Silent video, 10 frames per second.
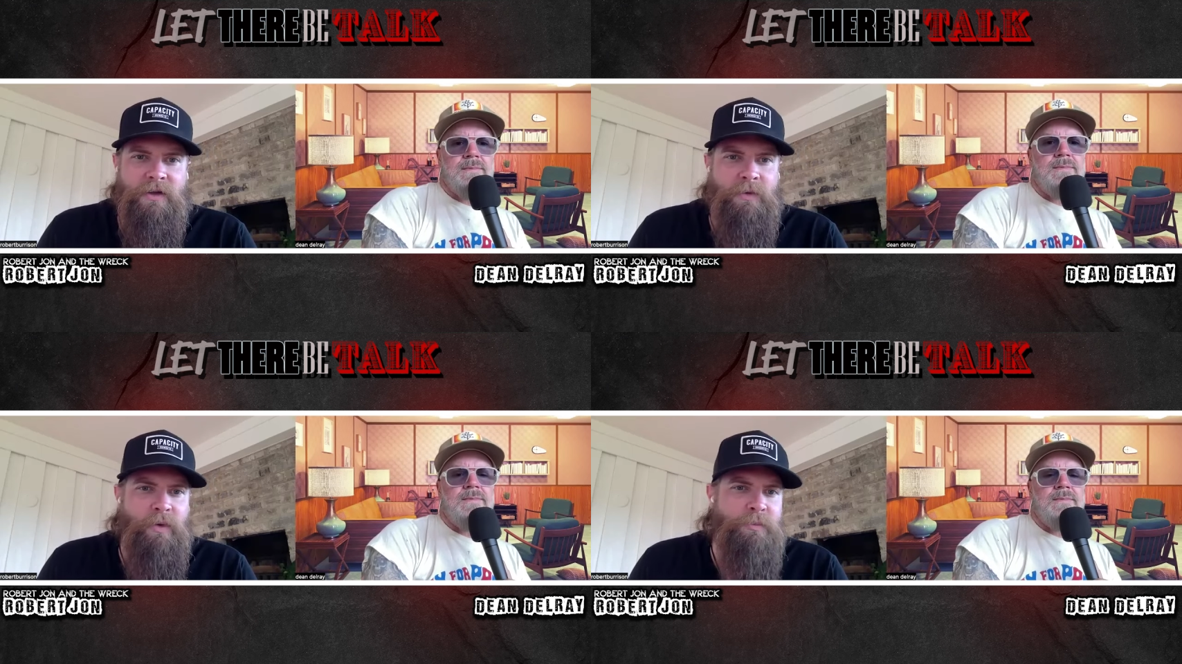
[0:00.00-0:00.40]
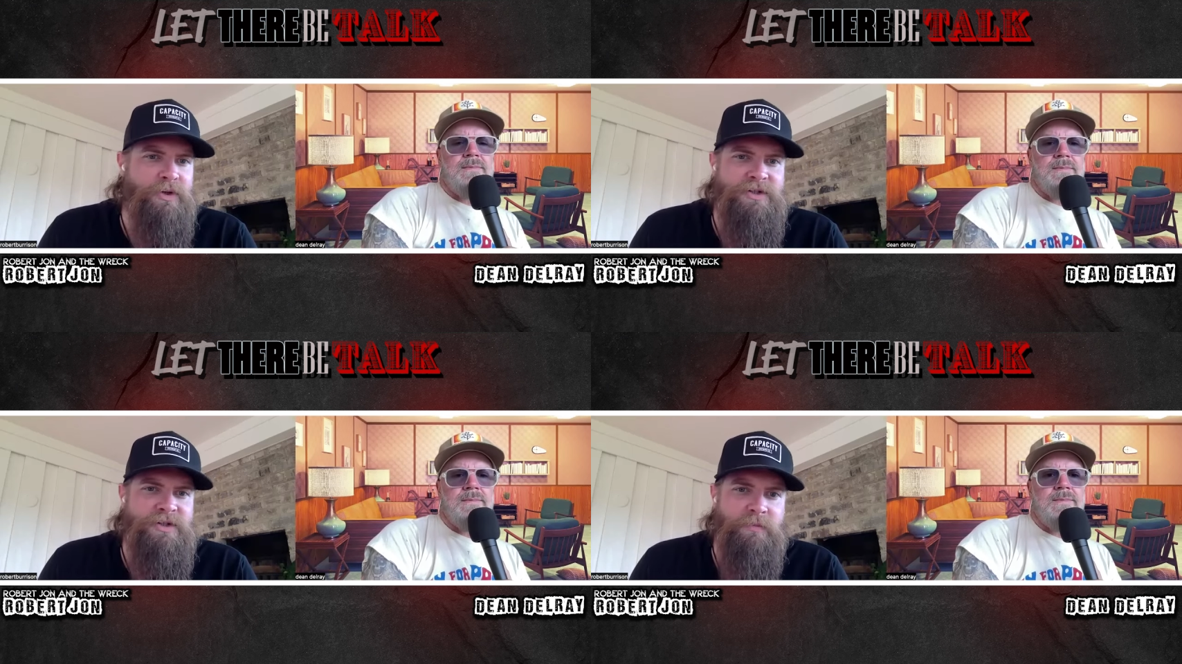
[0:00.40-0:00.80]
Speaker 1: than we were
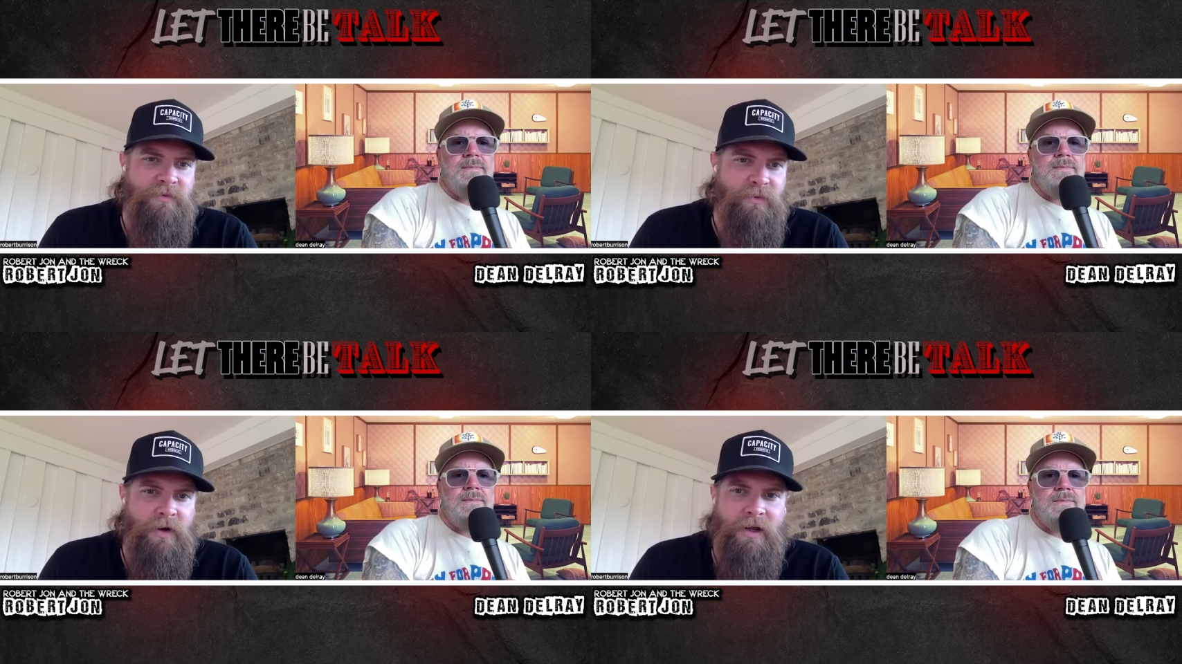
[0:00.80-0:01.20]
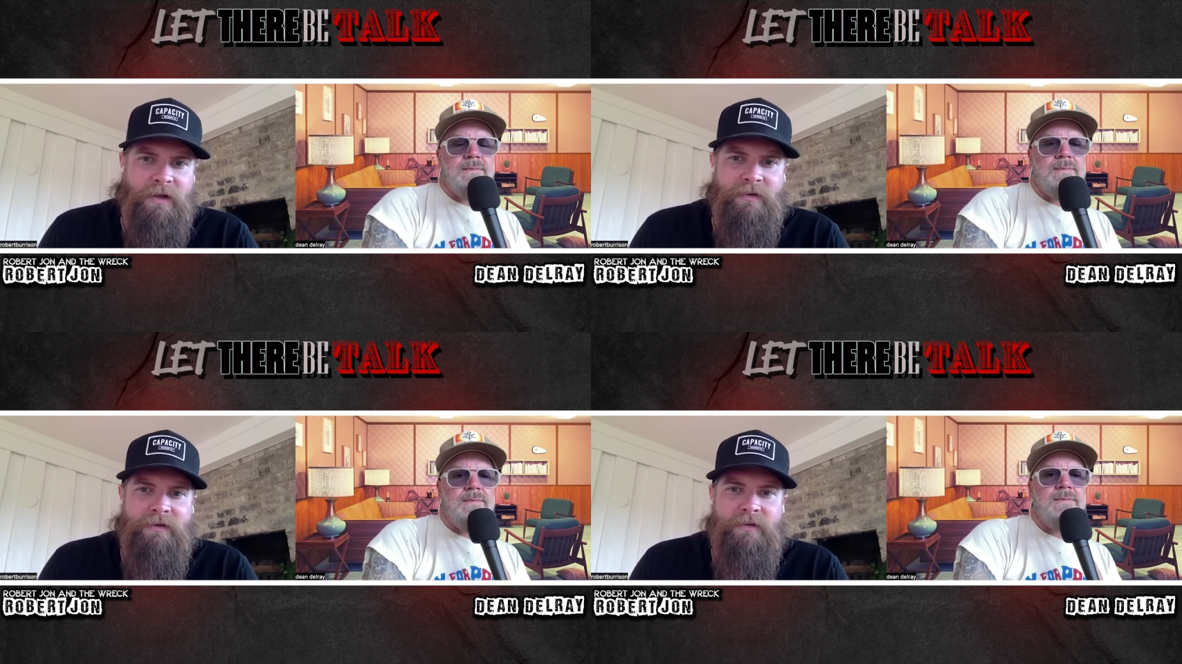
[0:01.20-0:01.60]
pushing it
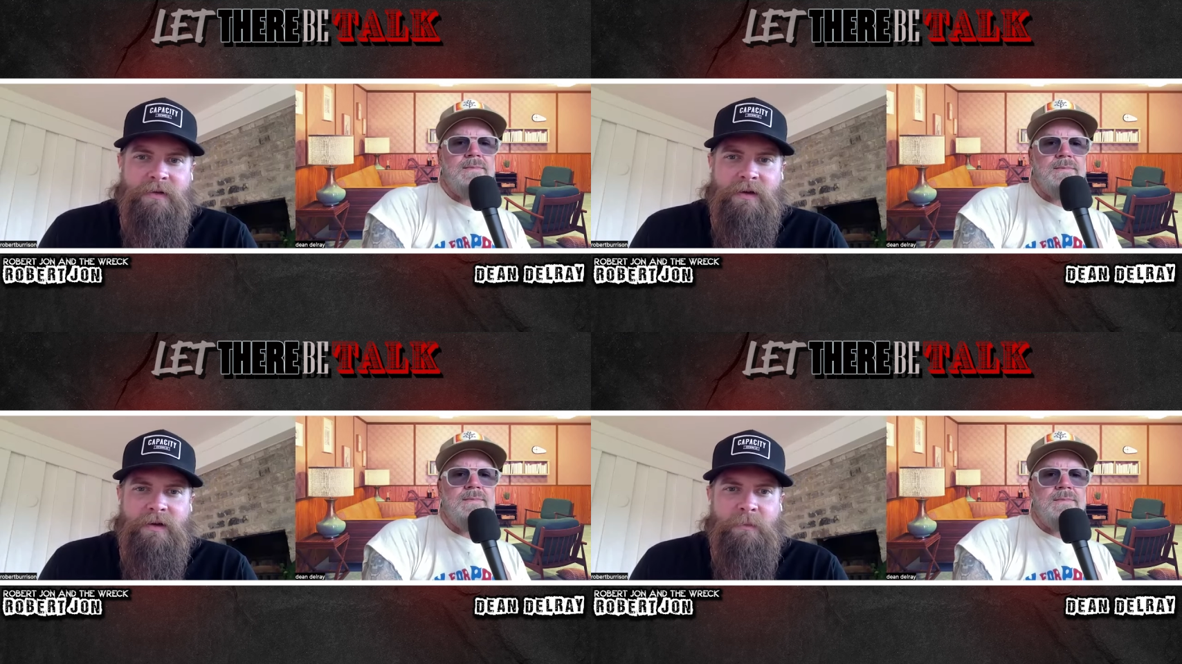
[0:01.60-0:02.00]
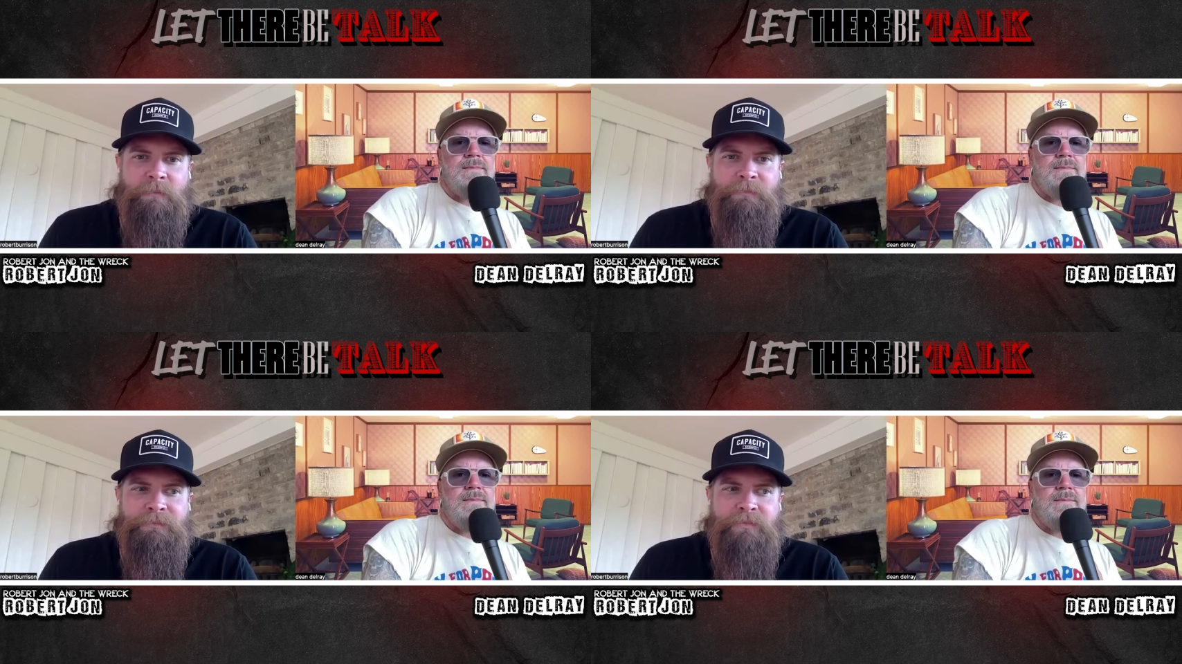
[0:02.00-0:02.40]
beforehand
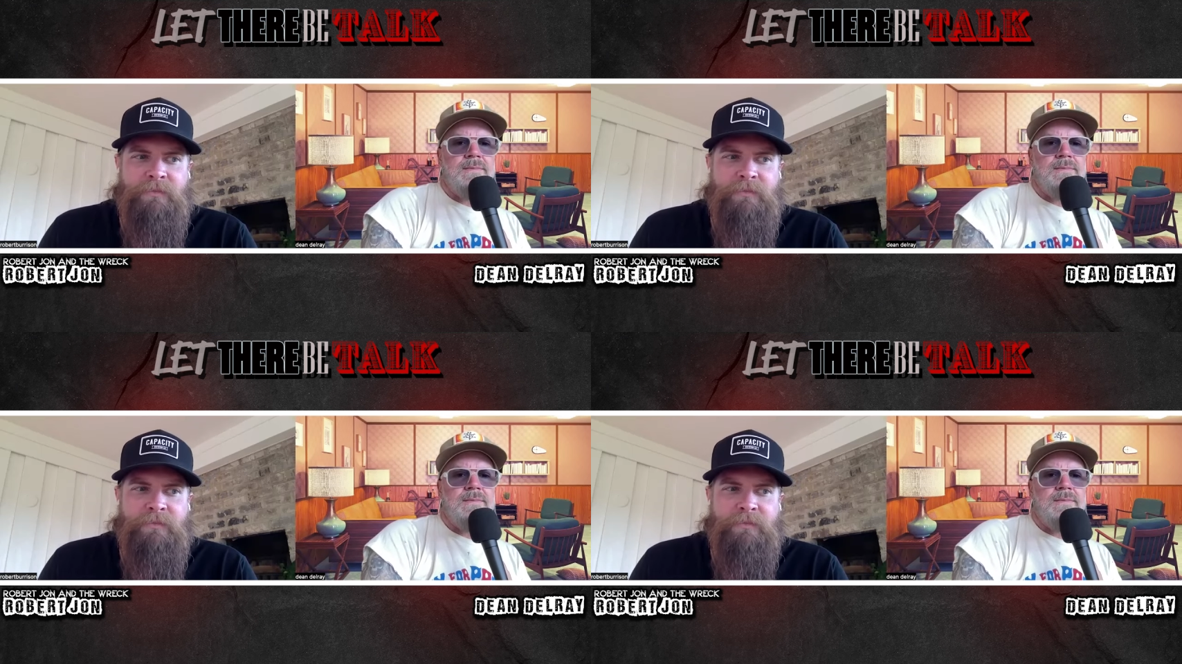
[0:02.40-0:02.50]
um,